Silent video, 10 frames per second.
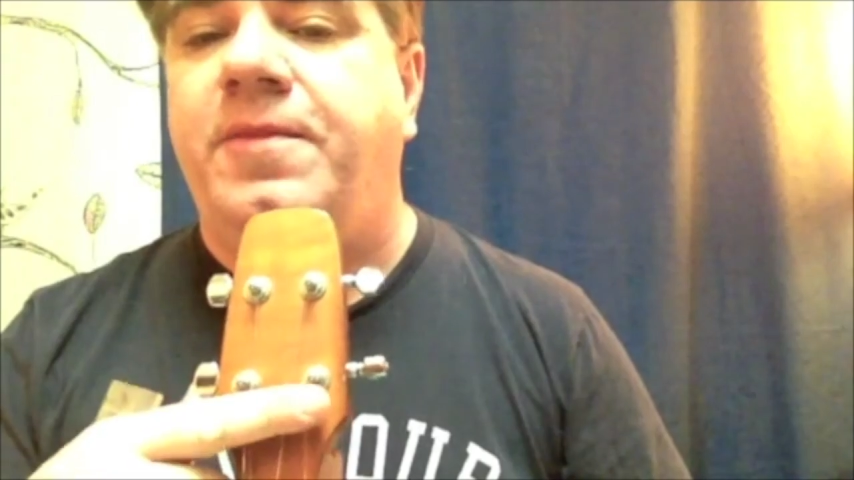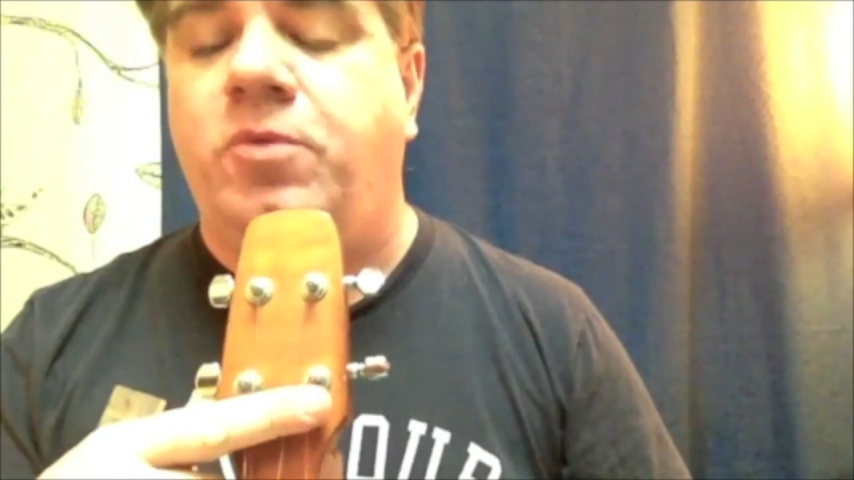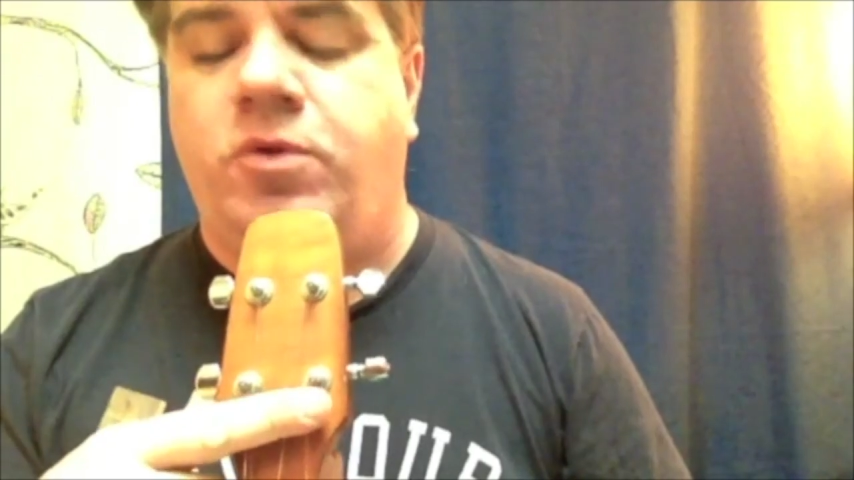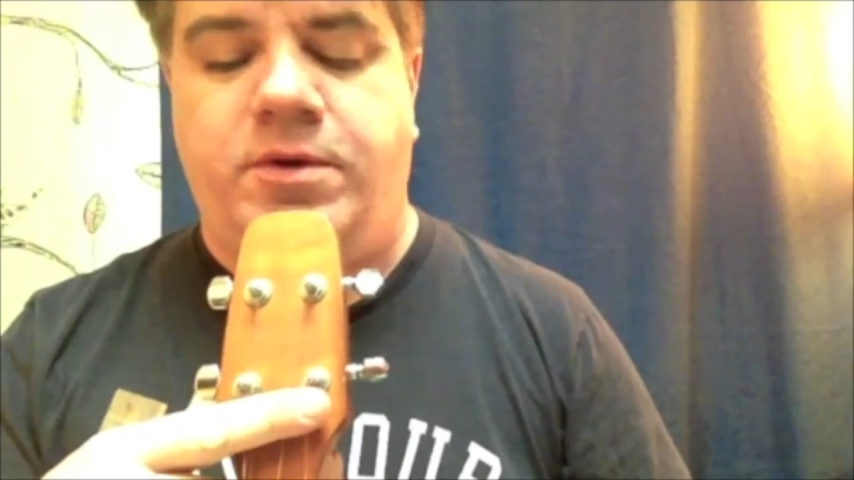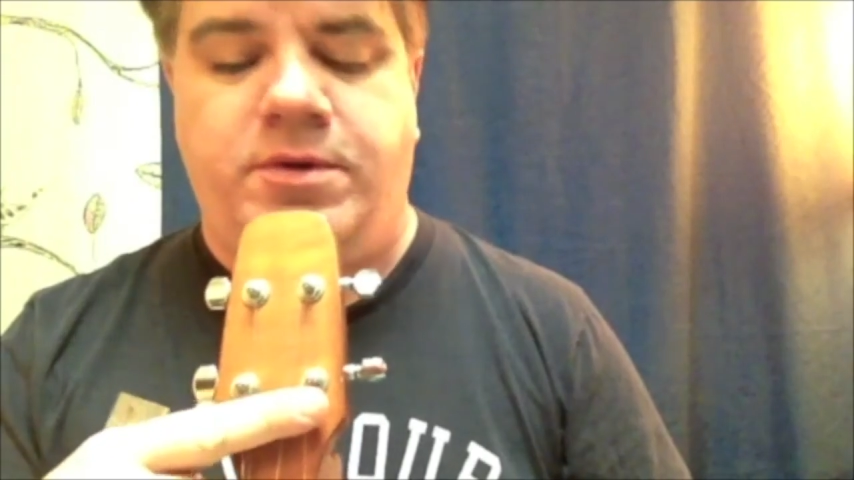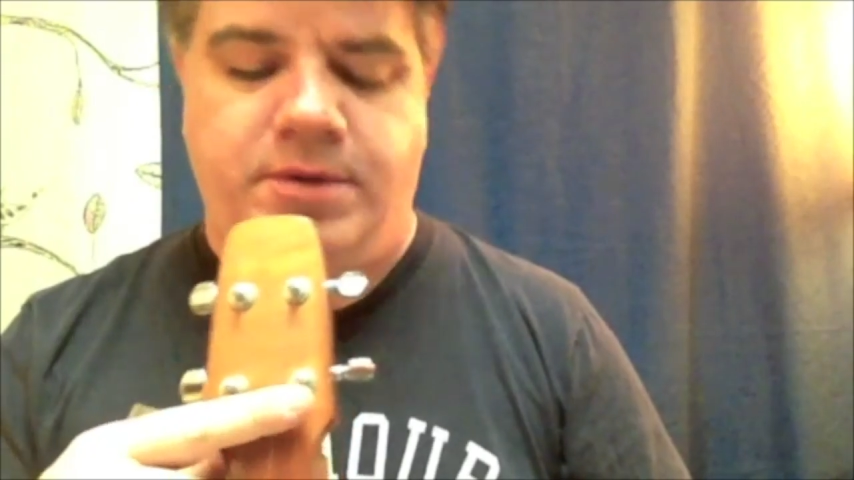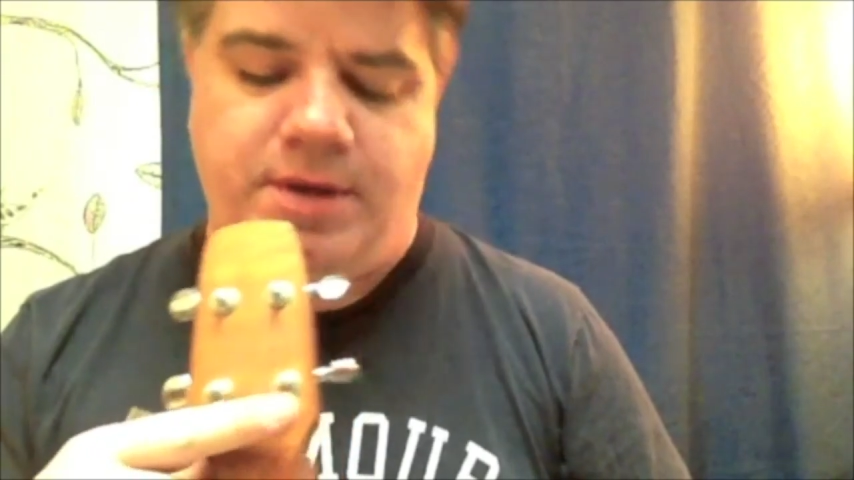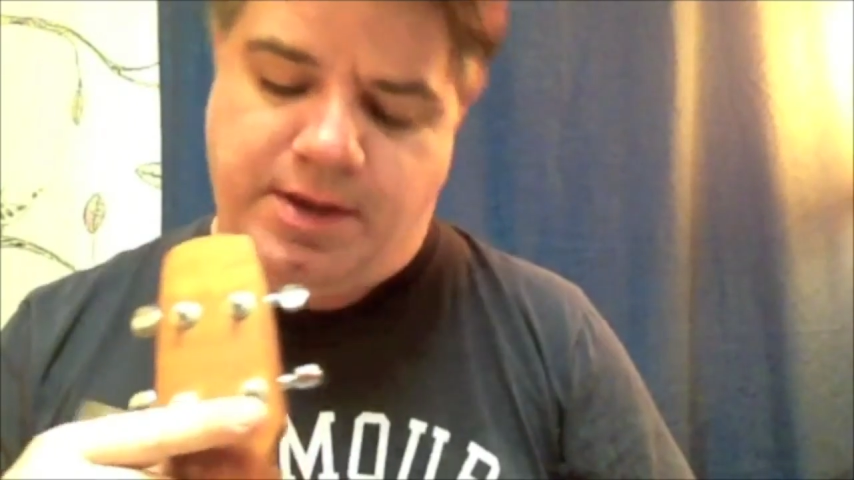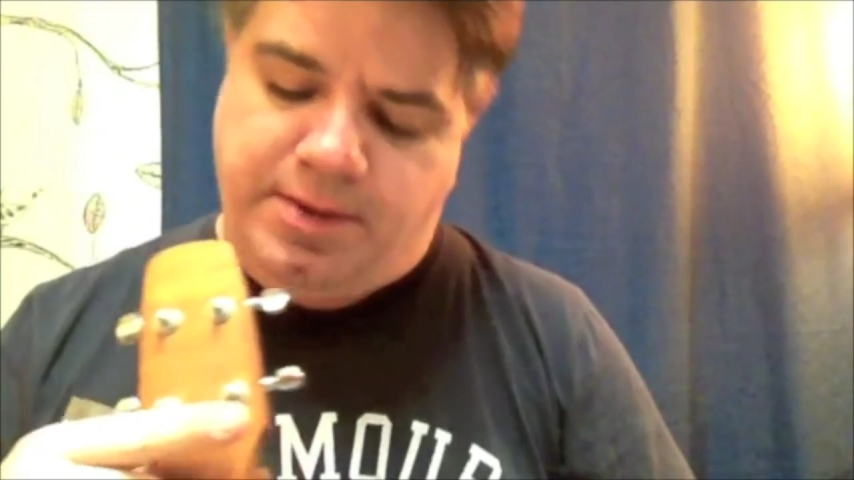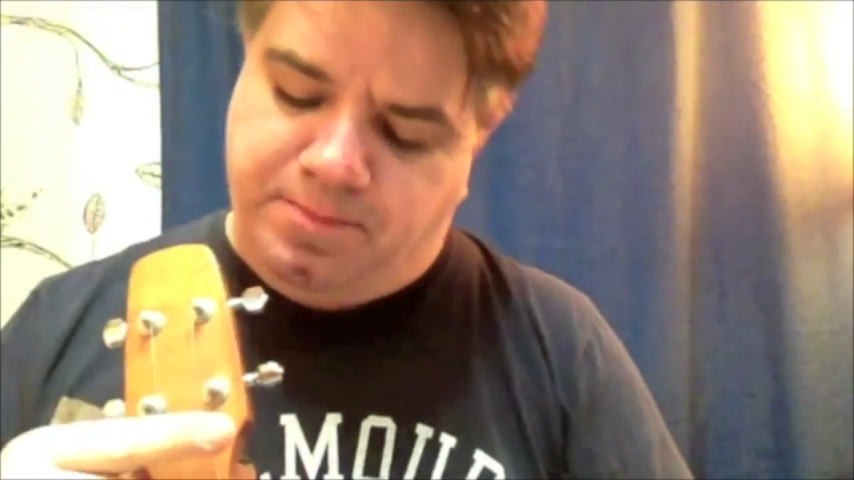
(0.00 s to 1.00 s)
the more
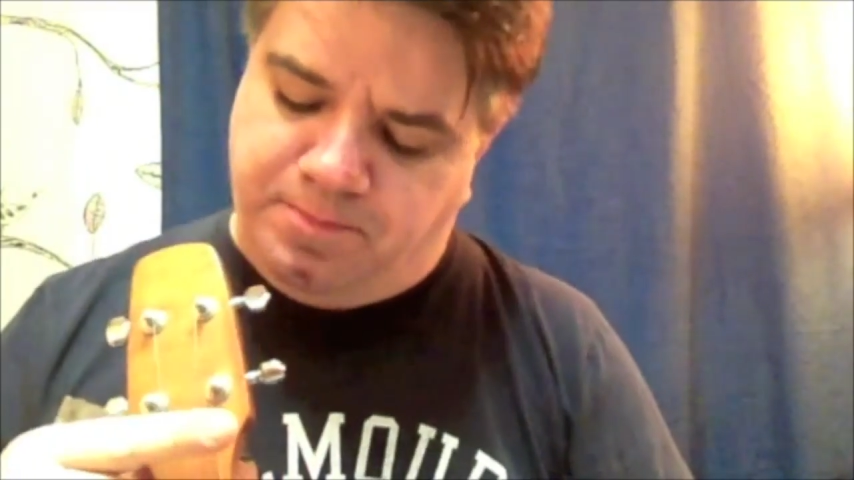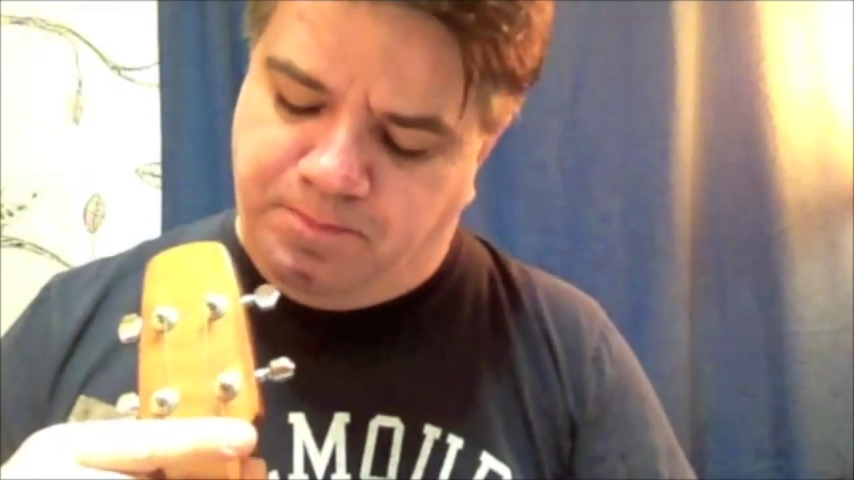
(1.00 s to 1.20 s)
uh,